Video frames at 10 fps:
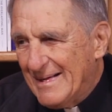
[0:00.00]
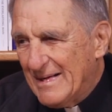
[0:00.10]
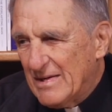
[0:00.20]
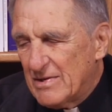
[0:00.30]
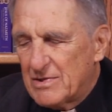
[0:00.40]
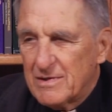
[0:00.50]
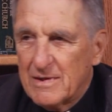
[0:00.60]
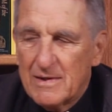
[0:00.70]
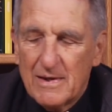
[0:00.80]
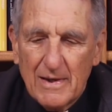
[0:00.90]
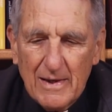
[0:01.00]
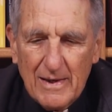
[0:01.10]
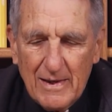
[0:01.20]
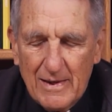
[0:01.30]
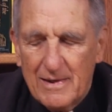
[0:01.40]
is
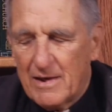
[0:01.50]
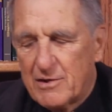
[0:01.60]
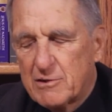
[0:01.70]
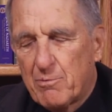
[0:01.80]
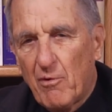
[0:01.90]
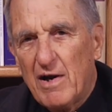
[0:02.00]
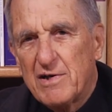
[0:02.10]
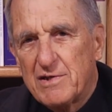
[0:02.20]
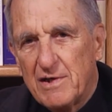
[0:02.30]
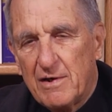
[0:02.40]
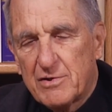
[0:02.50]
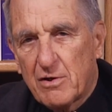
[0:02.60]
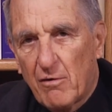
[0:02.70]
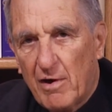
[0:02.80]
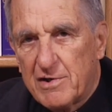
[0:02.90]
expressed in
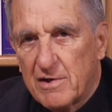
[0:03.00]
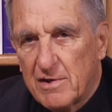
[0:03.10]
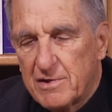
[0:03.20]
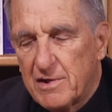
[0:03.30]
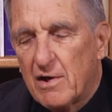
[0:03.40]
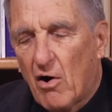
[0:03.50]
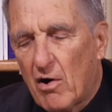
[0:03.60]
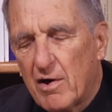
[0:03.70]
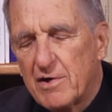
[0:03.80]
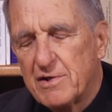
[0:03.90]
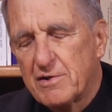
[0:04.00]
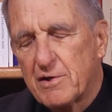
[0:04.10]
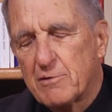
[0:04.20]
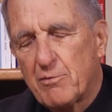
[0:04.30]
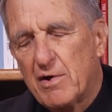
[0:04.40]
his creation as any artist is
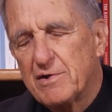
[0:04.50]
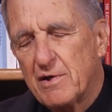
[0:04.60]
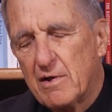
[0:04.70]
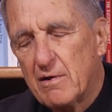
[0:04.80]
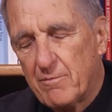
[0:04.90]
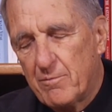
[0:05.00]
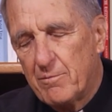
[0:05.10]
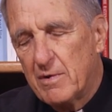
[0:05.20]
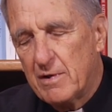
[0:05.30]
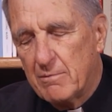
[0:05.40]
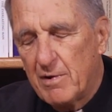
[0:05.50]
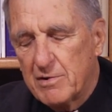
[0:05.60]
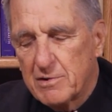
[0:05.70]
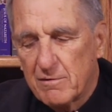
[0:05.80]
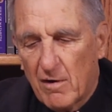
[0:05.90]
expressed in the
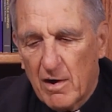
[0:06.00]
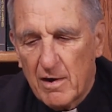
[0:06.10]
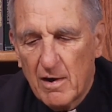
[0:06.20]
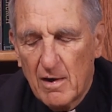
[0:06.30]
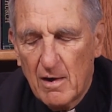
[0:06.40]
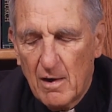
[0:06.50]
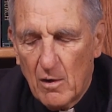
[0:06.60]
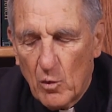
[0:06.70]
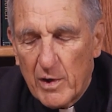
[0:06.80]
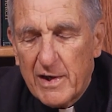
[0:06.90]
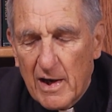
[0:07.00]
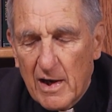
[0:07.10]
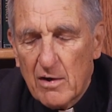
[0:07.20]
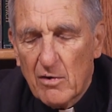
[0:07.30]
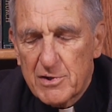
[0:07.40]
piece of art, we
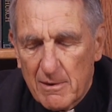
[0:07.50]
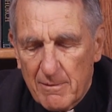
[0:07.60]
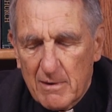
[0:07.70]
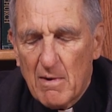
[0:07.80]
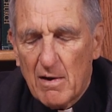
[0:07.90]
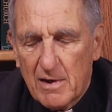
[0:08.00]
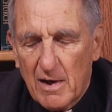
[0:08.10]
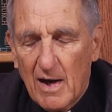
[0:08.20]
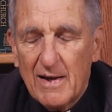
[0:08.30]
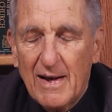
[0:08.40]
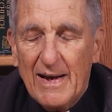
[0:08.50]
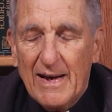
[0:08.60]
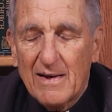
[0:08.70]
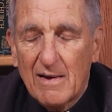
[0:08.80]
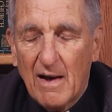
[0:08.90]
can know something about God
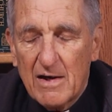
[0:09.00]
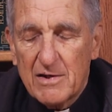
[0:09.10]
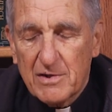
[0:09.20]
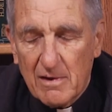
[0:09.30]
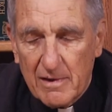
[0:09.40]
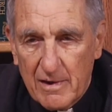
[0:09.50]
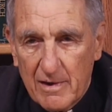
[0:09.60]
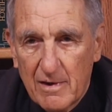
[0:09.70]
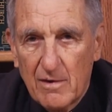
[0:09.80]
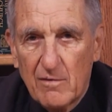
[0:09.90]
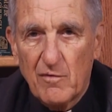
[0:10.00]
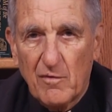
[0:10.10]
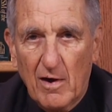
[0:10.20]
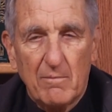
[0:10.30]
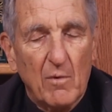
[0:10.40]
analogically
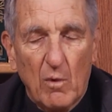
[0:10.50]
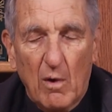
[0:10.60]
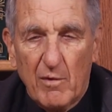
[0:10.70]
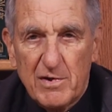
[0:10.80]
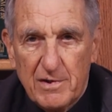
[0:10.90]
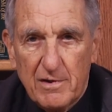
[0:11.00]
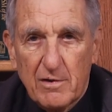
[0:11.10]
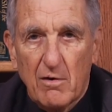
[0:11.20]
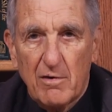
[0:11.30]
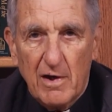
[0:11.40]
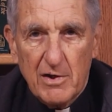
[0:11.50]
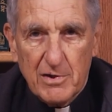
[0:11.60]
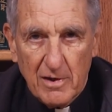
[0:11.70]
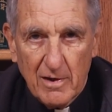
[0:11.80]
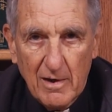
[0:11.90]
from what we see in
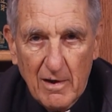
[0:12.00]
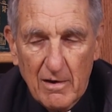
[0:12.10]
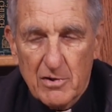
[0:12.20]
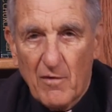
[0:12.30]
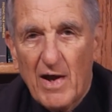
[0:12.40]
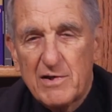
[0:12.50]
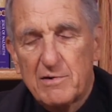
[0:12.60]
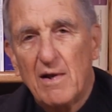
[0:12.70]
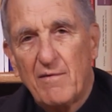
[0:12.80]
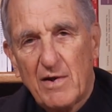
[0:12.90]
creation. So that's